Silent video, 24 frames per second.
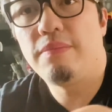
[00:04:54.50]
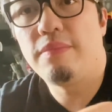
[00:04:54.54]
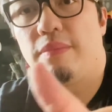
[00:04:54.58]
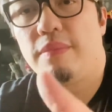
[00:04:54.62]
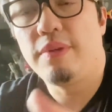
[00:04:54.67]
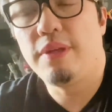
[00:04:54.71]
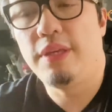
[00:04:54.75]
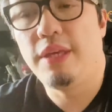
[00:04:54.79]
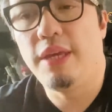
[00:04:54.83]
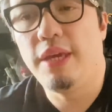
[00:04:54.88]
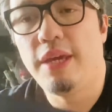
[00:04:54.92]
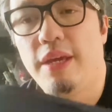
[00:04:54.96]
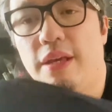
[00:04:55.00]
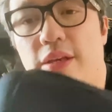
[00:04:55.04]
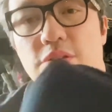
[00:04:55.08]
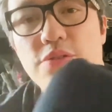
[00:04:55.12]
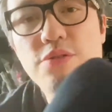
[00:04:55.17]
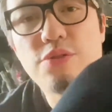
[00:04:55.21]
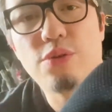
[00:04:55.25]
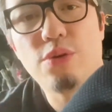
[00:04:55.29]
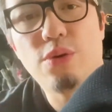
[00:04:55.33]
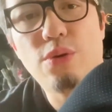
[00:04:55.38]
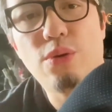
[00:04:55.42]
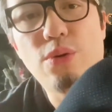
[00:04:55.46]
Yeah,
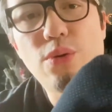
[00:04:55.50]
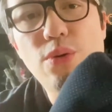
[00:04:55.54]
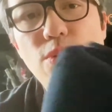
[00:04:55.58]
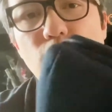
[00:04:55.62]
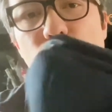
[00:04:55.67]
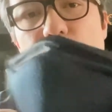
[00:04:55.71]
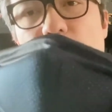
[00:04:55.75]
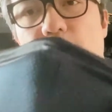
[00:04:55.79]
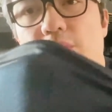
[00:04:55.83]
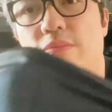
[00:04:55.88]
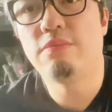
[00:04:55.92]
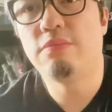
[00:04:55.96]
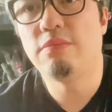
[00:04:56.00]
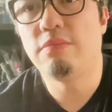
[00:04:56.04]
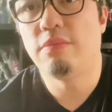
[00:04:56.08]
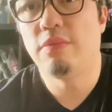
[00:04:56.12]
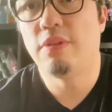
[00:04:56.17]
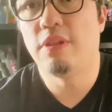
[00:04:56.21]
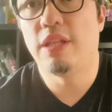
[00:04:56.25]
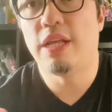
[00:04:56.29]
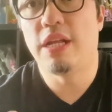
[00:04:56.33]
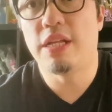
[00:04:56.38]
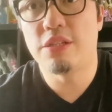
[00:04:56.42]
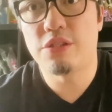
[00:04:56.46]
so
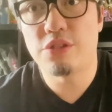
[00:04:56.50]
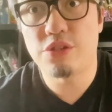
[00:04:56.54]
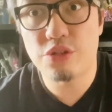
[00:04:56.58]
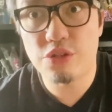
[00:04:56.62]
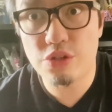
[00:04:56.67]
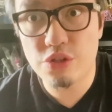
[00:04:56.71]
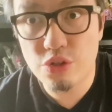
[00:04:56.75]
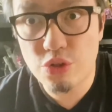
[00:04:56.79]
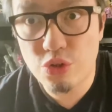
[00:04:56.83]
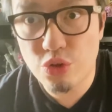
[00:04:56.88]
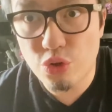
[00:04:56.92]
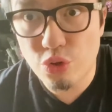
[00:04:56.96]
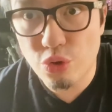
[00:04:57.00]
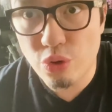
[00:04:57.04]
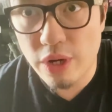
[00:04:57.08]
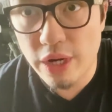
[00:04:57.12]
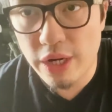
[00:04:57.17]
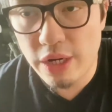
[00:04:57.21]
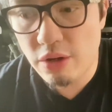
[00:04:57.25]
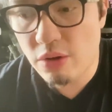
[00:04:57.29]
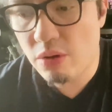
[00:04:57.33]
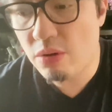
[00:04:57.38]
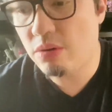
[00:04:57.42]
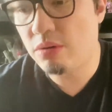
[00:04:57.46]
let's try it
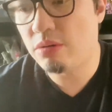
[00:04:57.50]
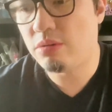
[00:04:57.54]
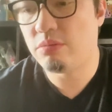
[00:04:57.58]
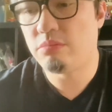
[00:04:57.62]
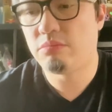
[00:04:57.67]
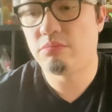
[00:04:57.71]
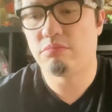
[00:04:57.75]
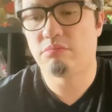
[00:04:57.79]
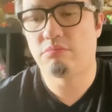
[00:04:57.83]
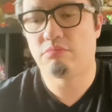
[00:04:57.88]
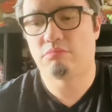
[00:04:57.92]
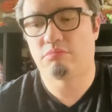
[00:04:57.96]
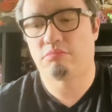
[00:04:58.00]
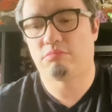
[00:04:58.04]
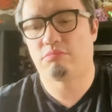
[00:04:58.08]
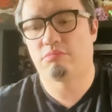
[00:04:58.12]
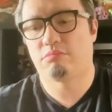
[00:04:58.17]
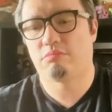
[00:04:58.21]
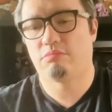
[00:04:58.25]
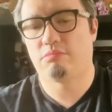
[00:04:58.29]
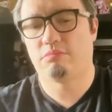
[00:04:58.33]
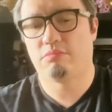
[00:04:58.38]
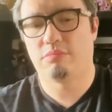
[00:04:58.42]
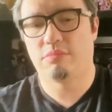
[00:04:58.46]
on.
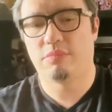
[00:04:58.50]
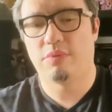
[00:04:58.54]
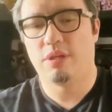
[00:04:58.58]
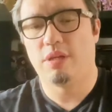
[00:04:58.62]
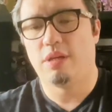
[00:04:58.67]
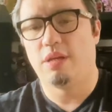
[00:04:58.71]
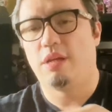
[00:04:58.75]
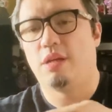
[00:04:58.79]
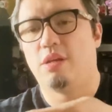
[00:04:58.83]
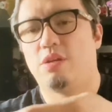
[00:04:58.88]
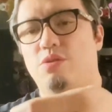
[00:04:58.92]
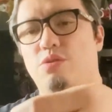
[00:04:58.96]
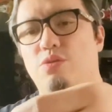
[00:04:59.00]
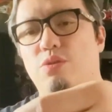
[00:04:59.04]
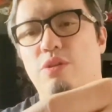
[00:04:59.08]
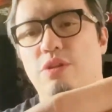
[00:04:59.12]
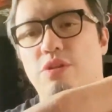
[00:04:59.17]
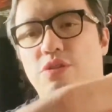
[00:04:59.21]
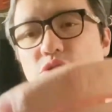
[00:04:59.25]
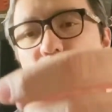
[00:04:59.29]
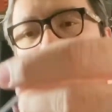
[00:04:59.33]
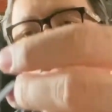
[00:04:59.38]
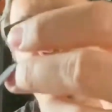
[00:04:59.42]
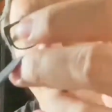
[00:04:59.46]
So the
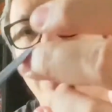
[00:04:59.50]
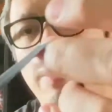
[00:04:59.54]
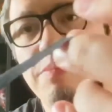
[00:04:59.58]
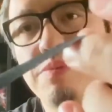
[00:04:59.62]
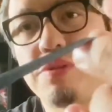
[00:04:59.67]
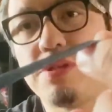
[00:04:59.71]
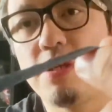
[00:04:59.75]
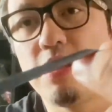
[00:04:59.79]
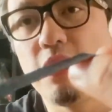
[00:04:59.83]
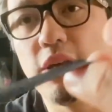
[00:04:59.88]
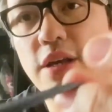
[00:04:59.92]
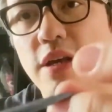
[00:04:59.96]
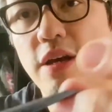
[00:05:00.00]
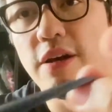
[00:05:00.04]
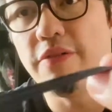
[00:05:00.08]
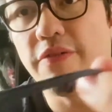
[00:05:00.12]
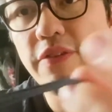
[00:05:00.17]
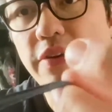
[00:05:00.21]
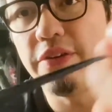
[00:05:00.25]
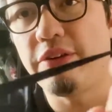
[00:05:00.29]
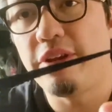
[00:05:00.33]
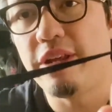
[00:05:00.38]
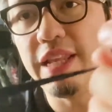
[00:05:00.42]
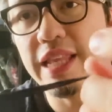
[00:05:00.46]
straps here are
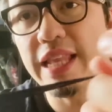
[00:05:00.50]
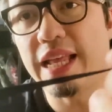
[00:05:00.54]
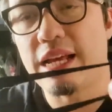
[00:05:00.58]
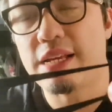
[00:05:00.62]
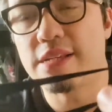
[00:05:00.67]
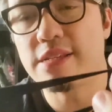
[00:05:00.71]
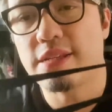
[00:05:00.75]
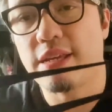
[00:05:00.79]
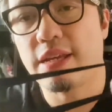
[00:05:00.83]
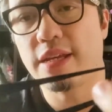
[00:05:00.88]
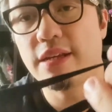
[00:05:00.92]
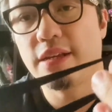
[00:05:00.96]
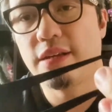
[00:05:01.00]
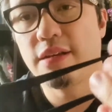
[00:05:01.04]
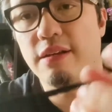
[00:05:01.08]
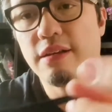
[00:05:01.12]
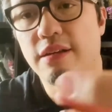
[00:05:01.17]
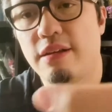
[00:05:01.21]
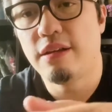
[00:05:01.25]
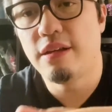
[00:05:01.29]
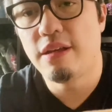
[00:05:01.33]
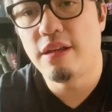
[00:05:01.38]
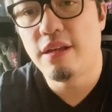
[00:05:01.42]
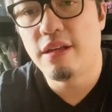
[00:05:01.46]
very elastic,
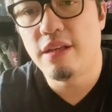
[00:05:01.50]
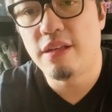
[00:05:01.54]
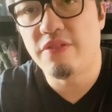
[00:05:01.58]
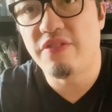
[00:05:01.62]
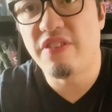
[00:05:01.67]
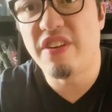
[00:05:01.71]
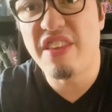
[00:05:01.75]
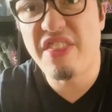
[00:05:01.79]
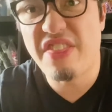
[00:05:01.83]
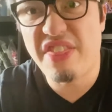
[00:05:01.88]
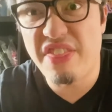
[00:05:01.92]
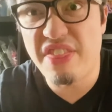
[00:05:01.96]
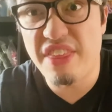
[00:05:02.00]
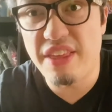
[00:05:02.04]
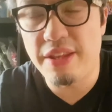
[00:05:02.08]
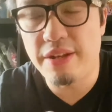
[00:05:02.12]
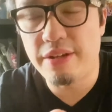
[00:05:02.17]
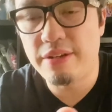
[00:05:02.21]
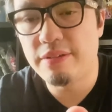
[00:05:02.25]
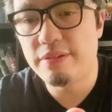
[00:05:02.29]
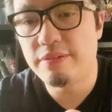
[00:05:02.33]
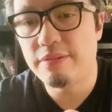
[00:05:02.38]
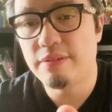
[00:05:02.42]
very thin,